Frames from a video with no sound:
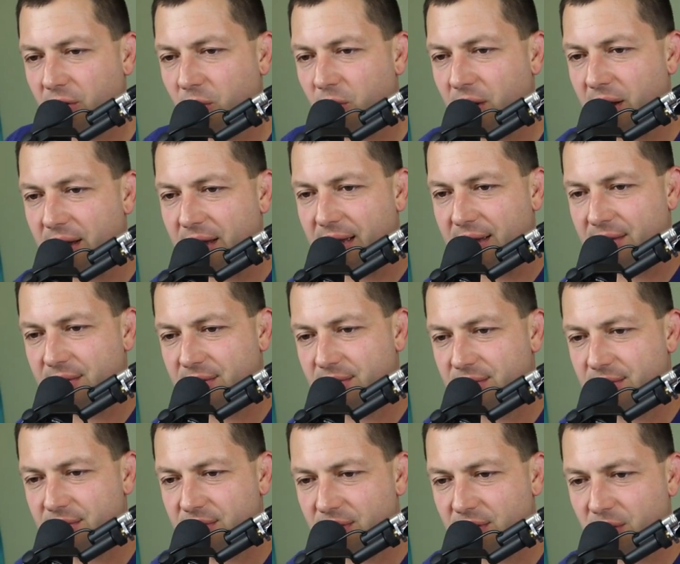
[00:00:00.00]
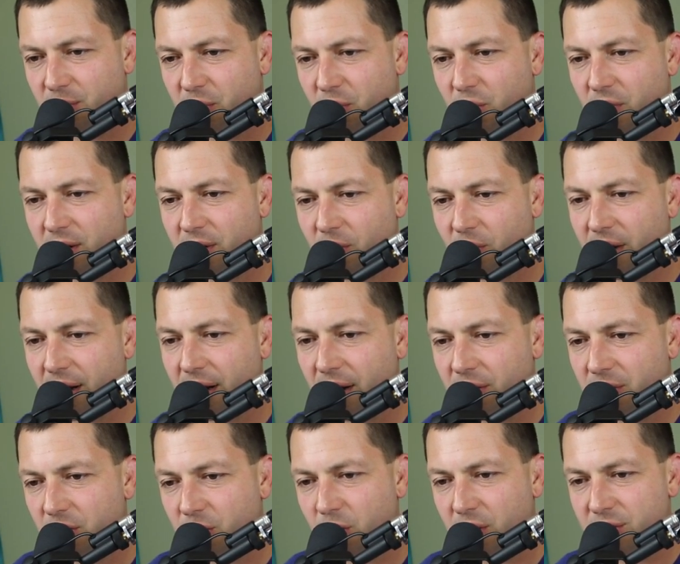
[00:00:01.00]
the way to the point
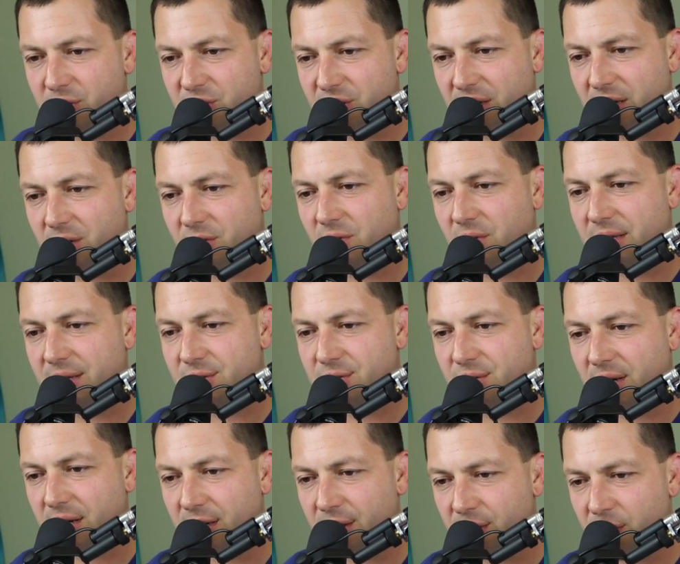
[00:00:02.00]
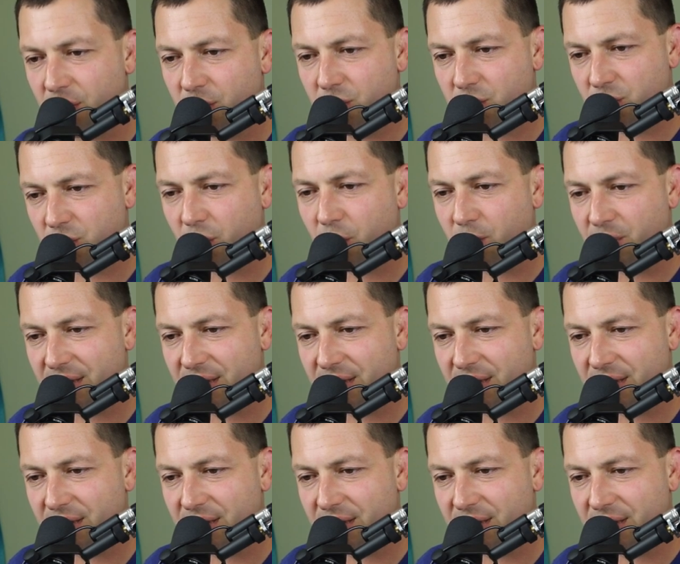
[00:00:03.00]
where you are generally trying to use your